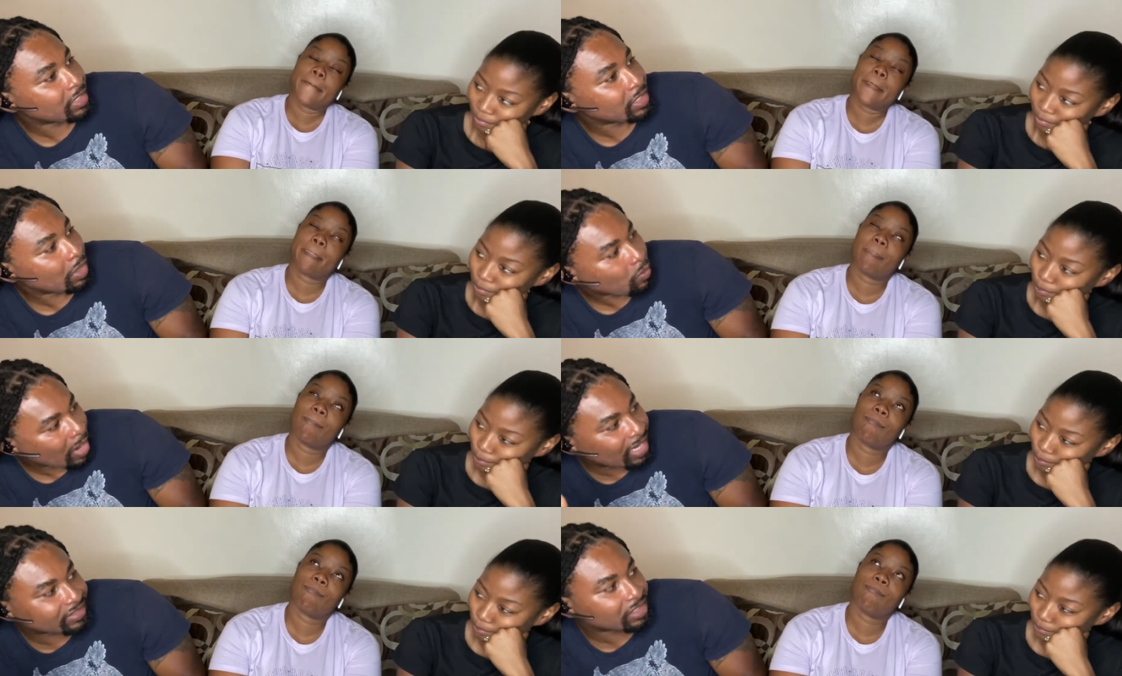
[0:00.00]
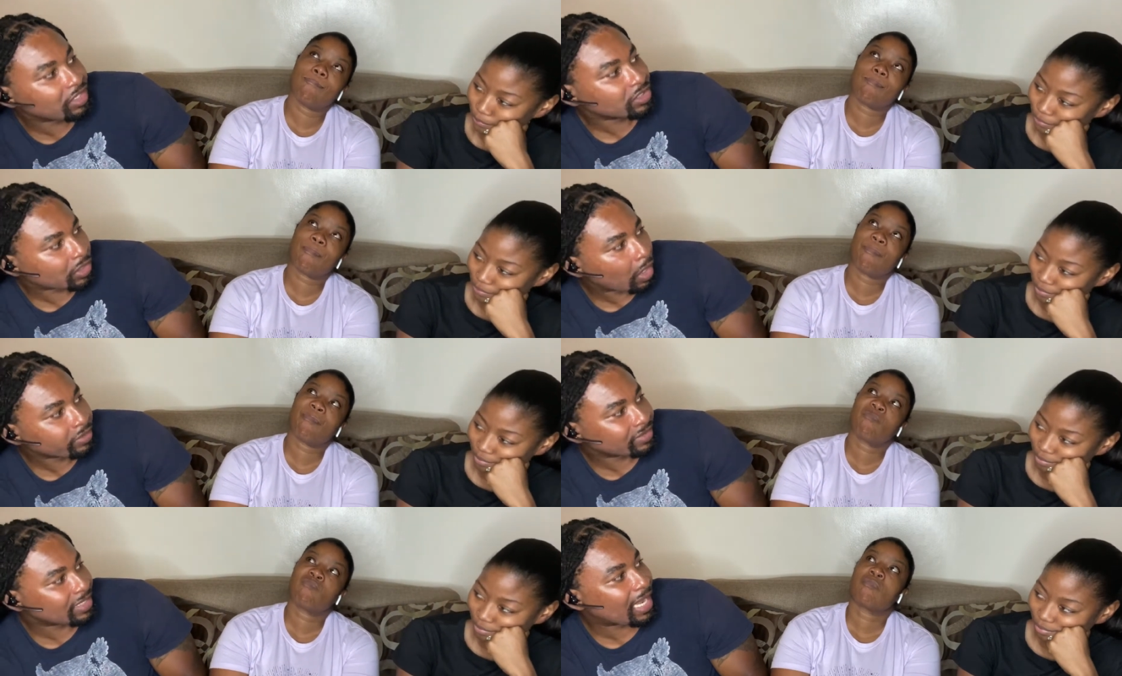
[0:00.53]
Speaker 1: You wanted the
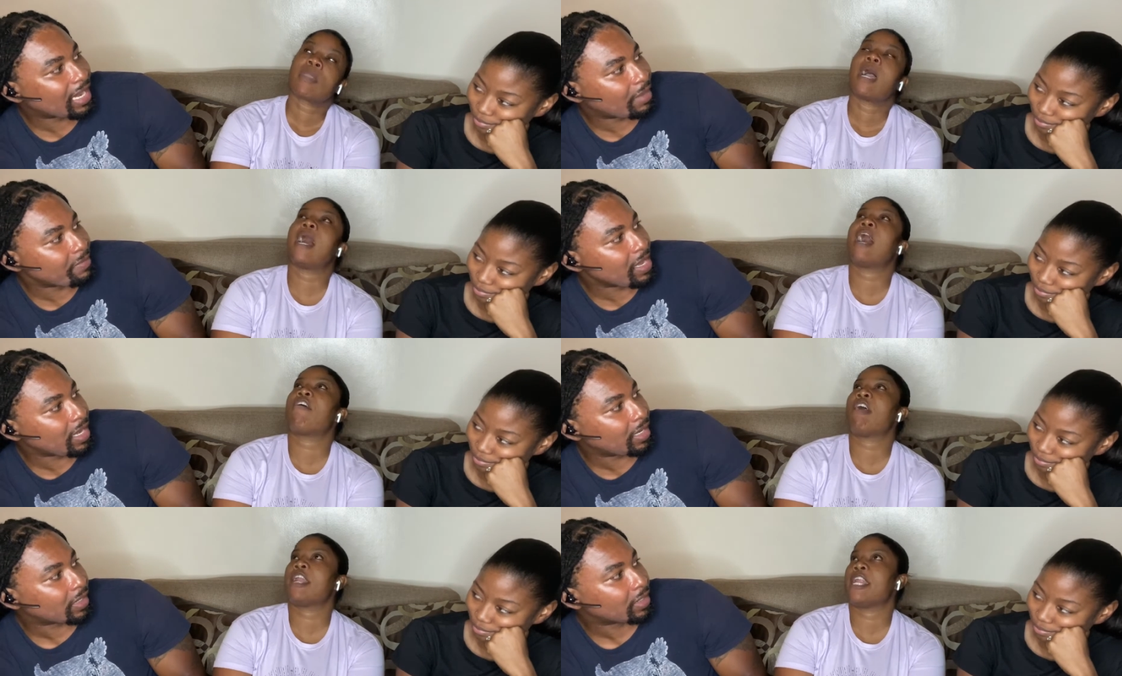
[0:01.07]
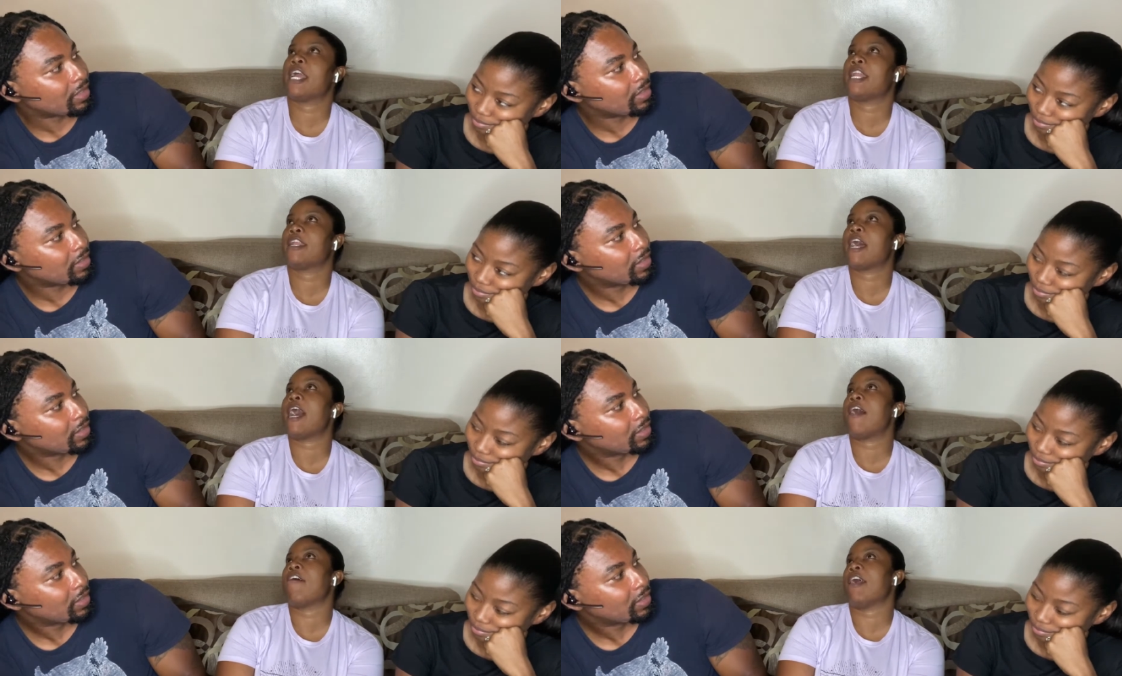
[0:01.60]
thousand dollar day. All right then.
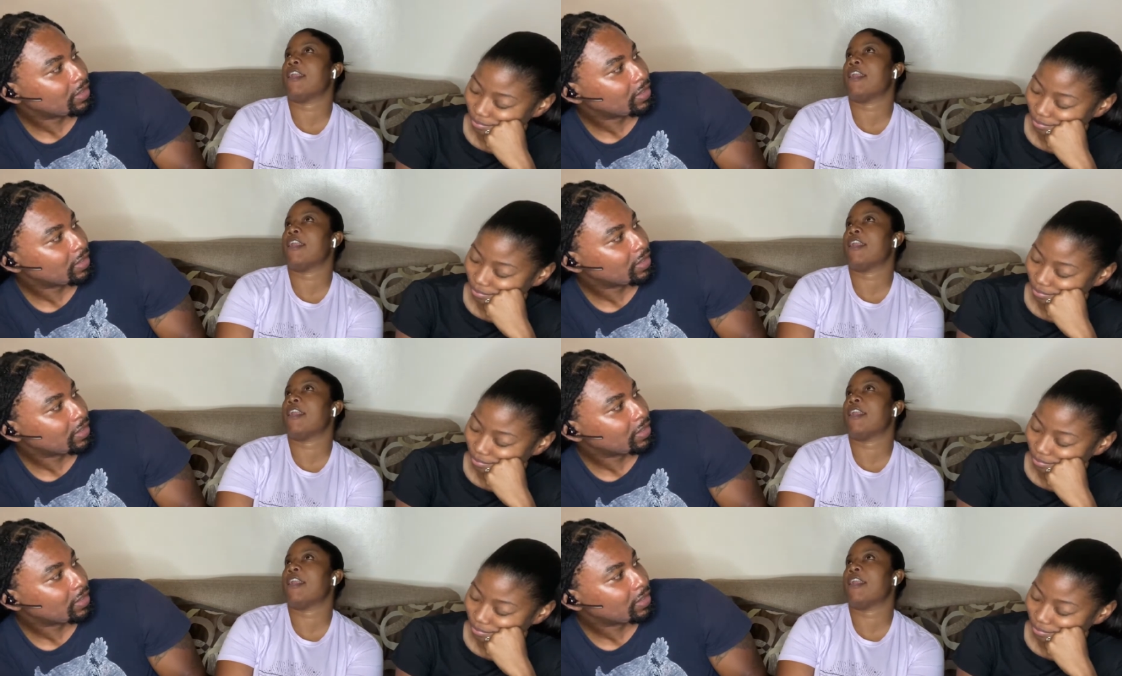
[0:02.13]
All right